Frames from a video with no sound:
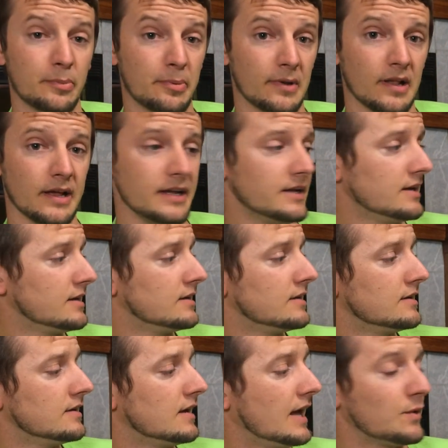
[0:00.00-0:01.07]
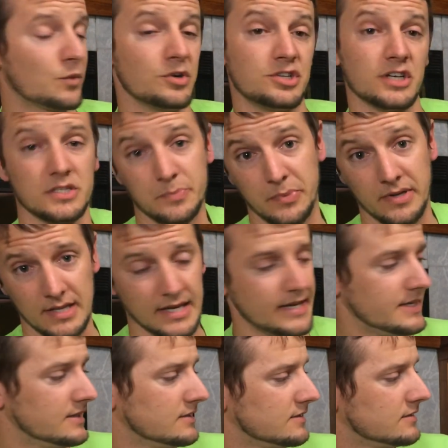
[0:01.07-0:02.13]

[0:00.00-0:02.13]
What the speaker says: polite and were just polite.